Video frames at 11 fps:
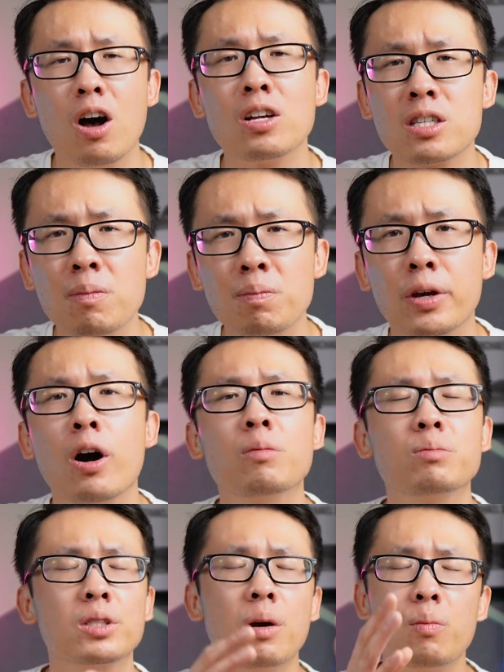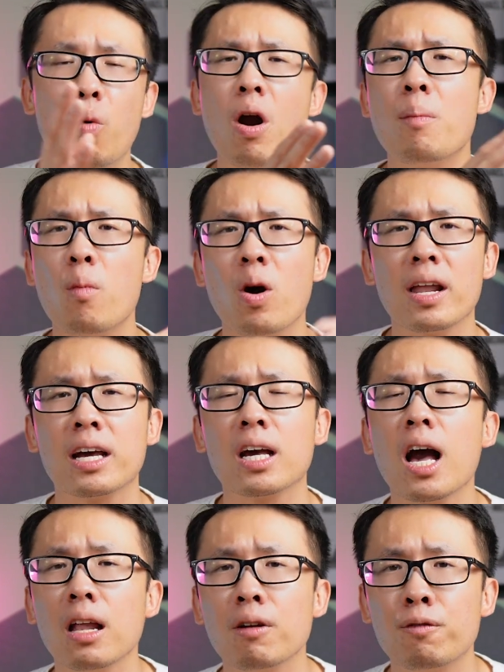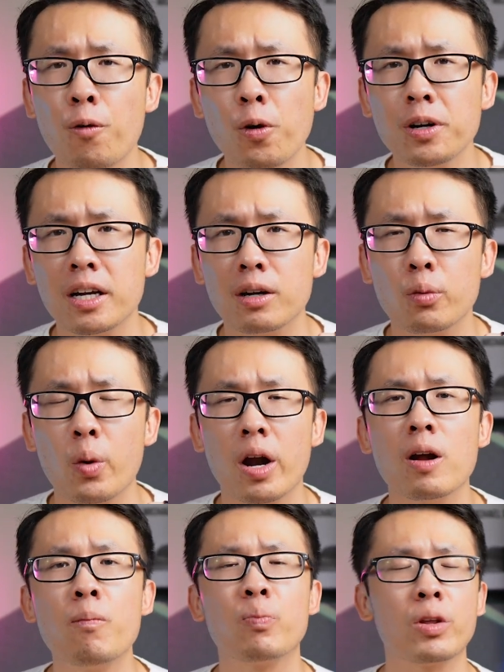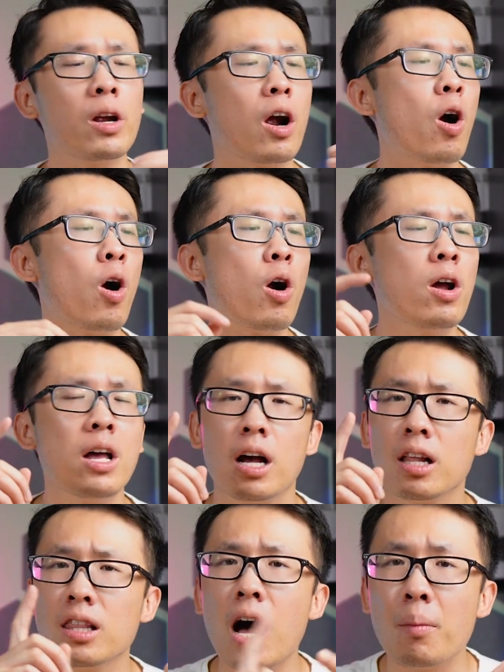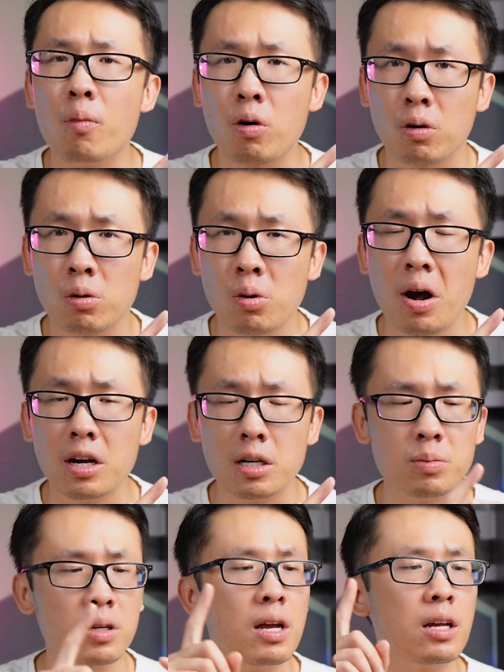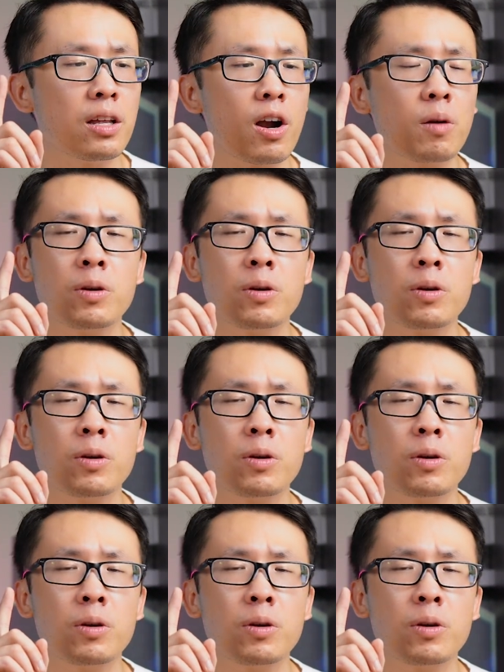Austin becomes more and more like California, where there are a lot more crimes, there are